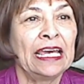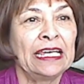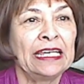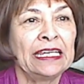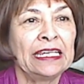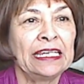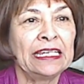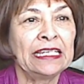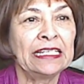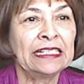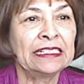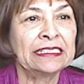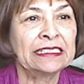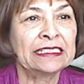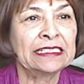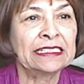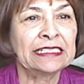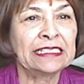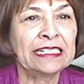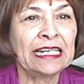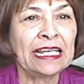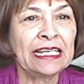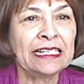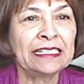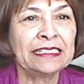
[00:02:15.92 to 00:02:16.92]
It
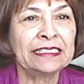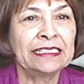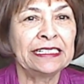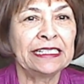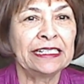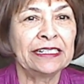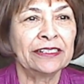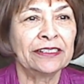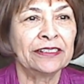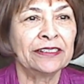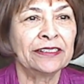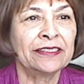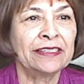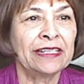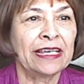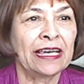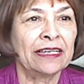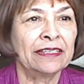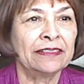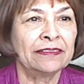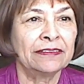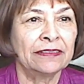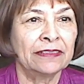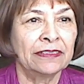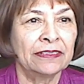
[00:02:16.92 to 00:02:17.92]
states here
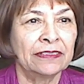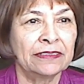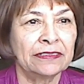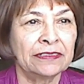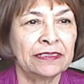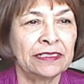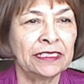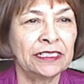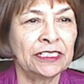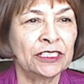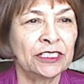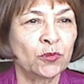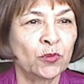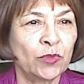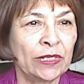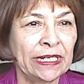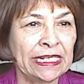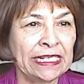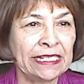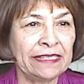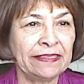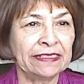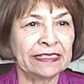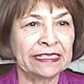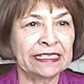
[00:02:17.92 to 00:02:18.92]
that since
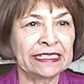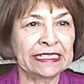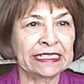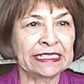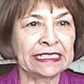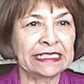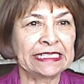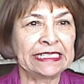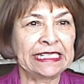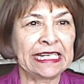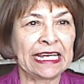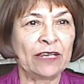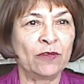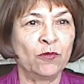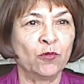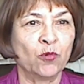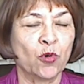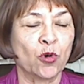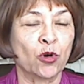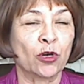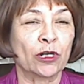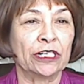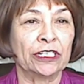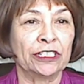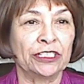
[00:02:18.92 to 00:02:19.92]
winning the Six-Day
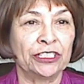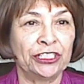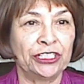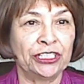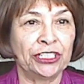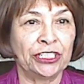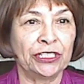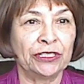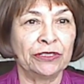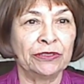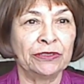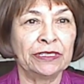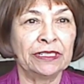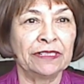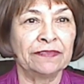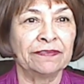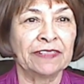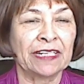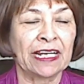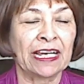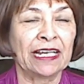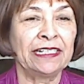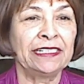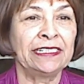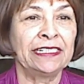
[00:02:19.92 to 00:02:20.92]
War in June of
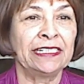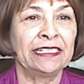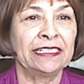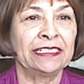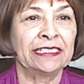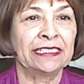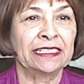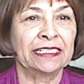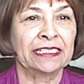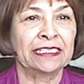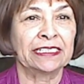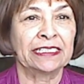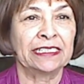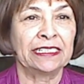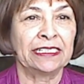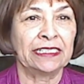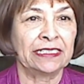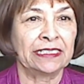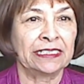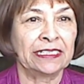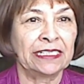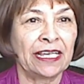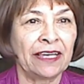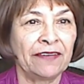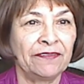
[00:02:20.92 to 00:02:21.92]

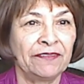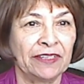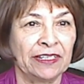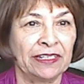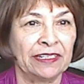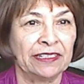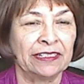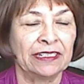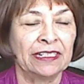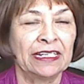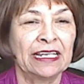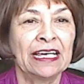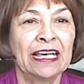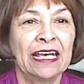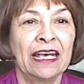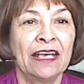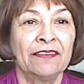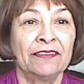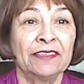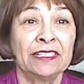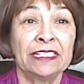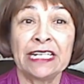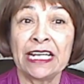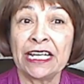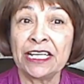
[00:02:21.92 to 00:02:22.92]
1967,
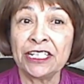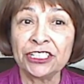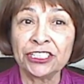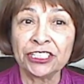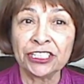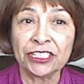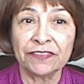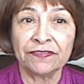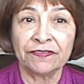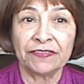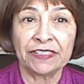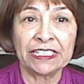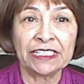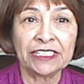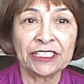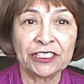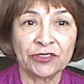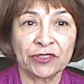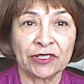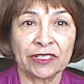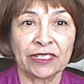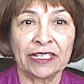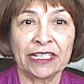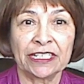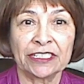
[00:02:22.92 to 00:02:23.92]
the nation of
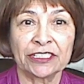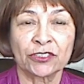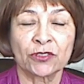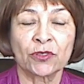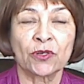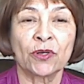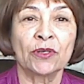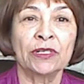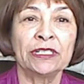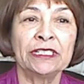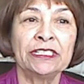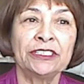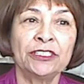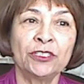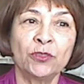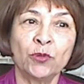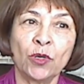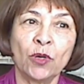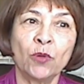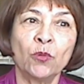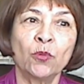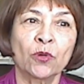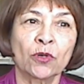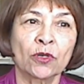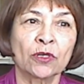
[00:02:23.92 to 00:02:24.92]
Israel has grown into
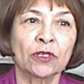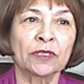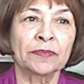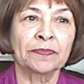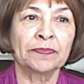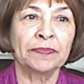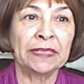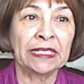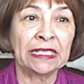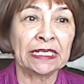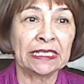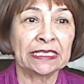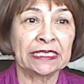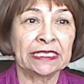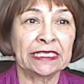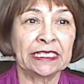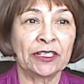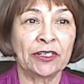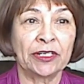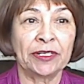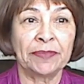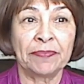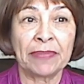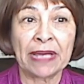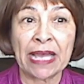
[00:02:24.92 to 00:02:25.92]
a world
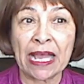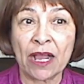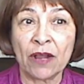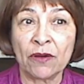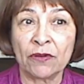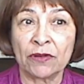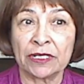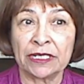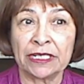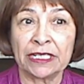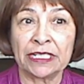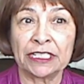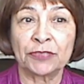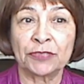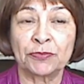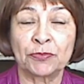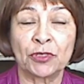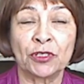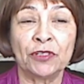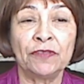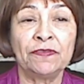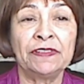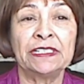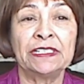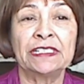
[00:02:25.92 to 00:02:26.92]
military power and has
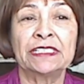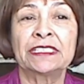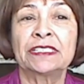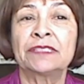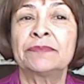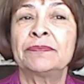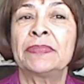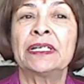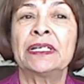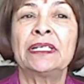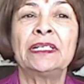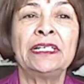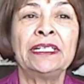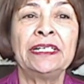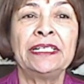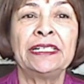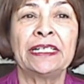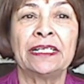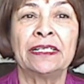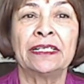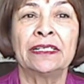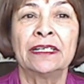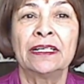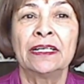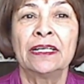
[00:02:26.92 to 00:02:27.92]
proven its
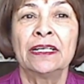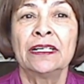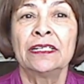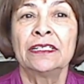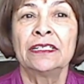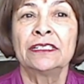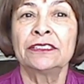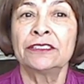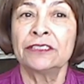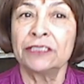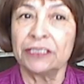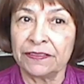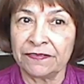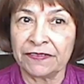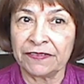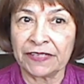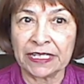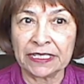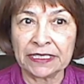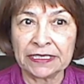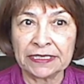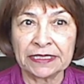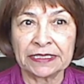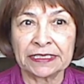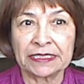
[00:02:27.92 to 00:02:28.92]
ability to
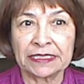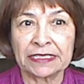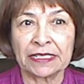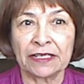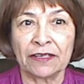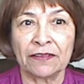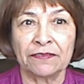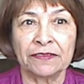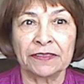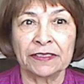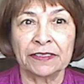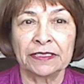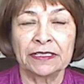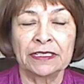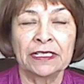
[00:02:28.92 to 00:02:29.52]
defend itself.